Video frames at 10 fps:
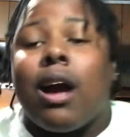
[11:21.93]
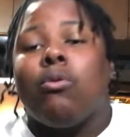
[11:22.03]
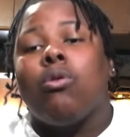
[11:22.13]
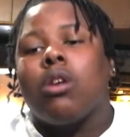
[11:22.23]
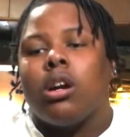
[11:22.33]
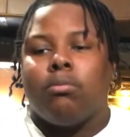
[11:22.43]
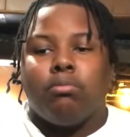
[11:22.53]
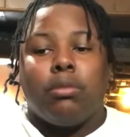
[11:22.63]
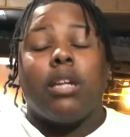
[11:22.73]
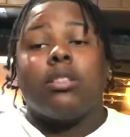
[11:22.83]
I woke up
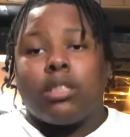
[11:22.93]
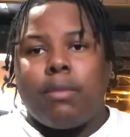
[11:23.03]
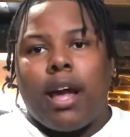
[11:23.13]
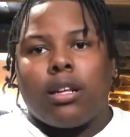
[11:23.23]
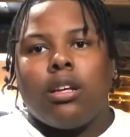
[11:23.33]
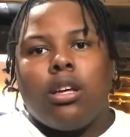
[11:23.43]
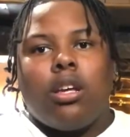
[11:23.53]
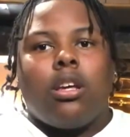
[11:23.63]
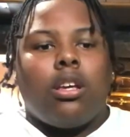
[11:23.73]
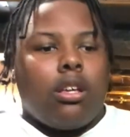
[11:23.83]
getting smacked.
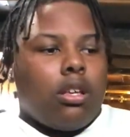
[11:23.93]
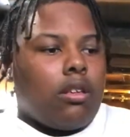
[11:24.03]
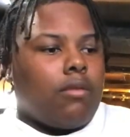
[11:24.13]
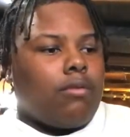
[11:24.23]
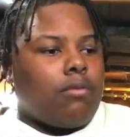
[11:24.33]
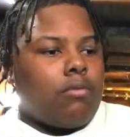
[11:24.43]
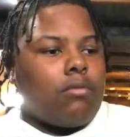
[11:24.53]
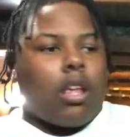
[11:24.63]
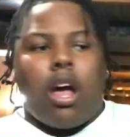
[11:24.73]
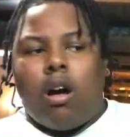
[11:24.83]

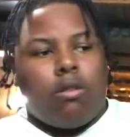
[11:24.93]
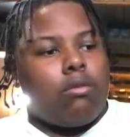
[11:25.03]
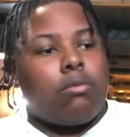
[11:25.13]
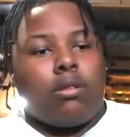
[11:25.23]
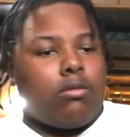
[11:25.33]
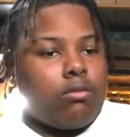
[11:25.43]
I don't know, bro.